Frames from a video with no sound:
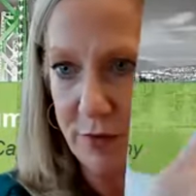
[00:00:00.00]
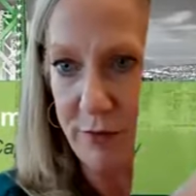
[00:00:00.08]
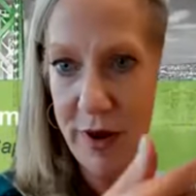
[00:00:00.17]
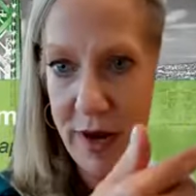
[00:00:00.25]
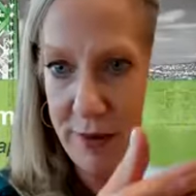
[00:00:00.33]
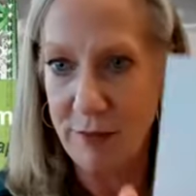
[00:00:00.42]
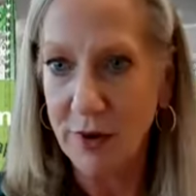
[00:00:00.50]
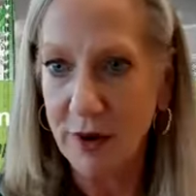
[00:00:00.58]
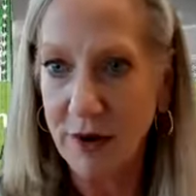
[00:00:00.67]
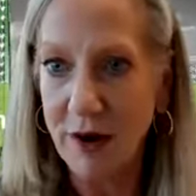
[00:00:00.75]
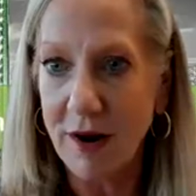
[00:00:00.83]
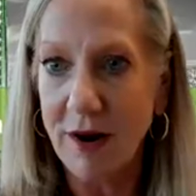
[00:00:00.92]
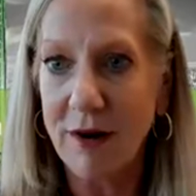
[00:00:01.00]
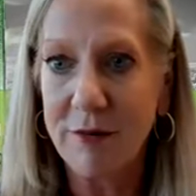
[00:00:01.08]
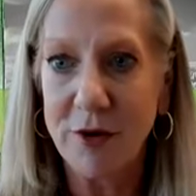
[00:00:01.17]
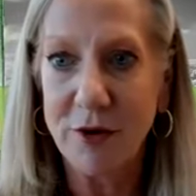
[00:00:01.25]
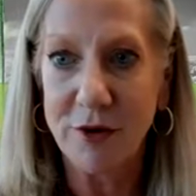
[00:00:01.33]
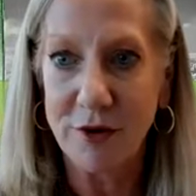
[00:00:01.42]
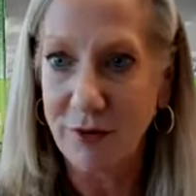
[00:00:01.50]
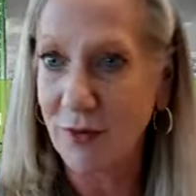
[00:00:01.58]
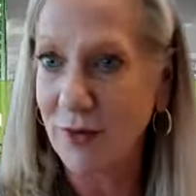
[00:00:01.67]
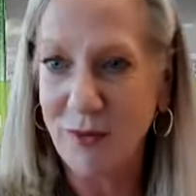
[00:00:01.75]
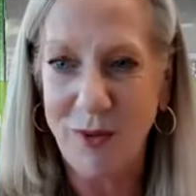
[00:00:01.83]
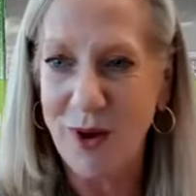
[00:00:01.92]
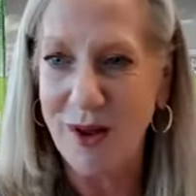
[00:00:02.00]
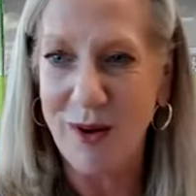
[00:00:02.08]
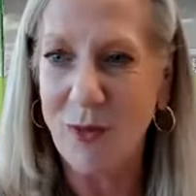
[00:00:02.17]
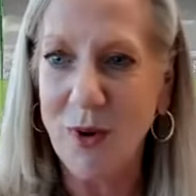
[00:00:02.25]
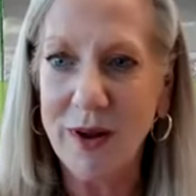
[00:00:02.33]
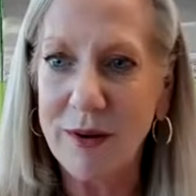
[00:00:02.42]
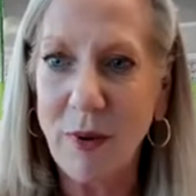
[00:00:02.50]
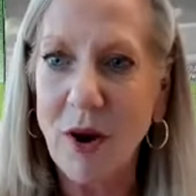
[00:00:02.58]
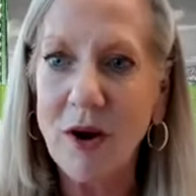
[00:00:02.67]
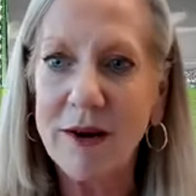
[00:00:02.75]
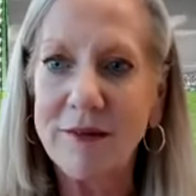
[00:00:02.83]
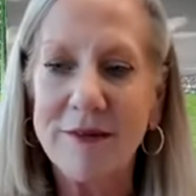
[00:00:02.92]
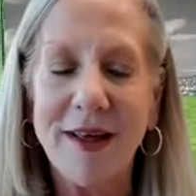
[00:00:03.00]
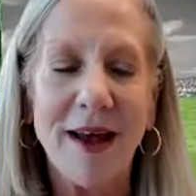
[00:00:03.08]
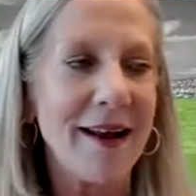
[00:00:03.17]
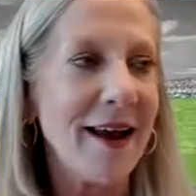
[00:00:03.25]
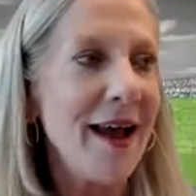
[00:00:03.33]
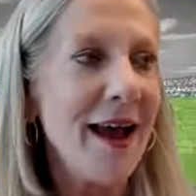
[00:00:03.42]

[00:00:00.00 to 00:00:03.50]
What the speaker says: paper, what part of that?